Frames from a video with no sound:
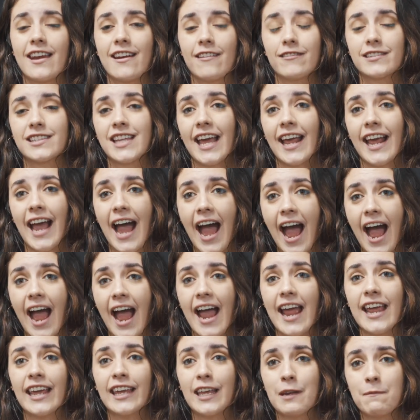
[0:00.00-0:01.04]
And I was like,
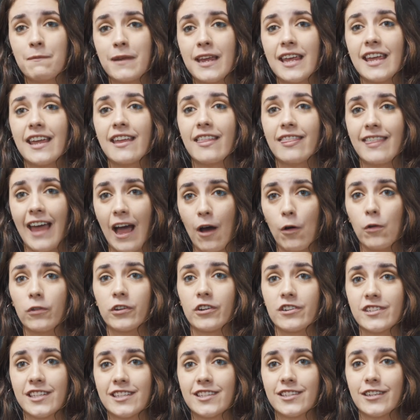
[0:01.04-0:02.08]
I can be that
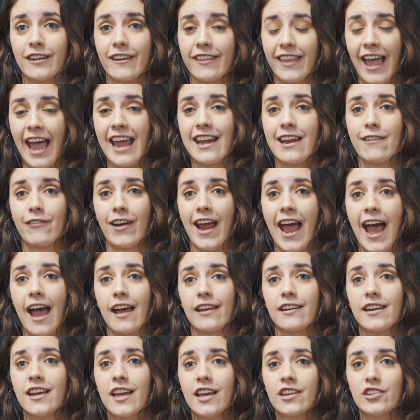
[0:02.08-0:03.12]
older sister that I never
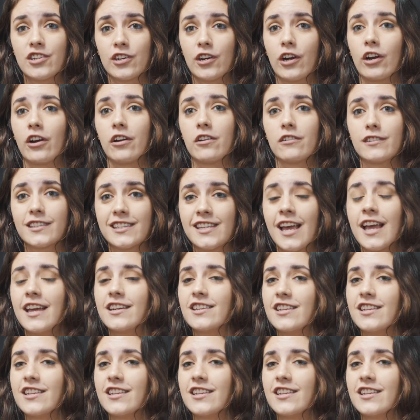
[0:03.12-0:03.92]
had to girls,